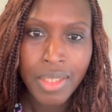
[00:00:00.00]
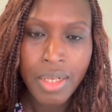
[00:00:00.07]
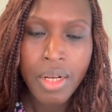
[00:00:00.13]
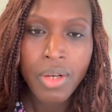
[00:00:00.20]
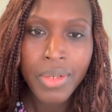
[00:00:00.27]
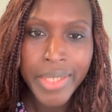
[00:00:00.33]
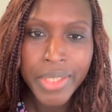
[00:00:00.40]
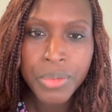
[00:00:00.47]

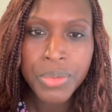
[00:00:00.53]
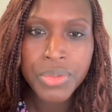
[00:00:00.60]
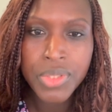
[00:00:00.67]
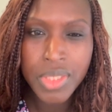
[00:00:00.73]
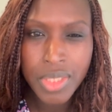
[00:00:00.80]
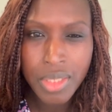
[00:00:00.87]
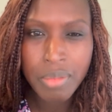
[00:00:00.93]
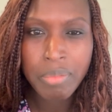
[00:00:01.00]
how I could
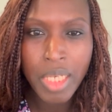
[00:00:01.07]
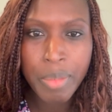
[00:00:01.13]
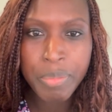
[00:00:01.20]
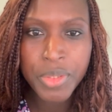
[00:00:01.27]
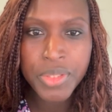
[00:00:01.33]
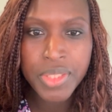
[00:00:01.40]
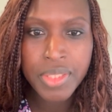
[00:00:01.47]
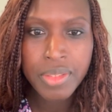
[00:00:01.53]
heal my
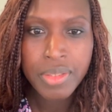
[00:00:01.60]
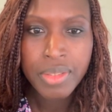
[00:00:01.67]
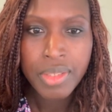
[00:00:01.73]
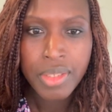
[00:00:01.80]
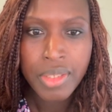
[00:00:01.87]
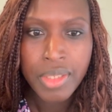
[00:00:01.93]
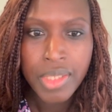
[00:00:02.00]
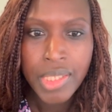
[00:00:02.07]
body.
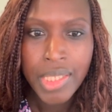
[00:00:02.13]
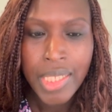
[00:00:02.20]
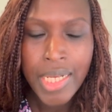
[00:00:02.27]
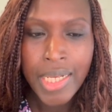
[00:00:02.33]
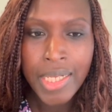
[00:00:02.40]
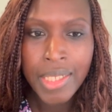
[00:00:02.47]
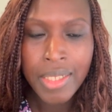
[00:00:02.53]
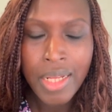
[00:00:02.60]

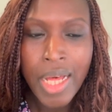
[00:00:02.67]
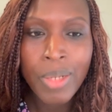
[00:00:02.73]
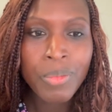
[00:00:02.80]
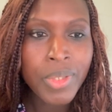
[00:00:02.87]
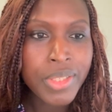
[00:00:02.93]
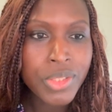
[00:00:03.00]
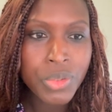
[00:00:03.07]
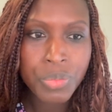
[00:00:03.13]
I was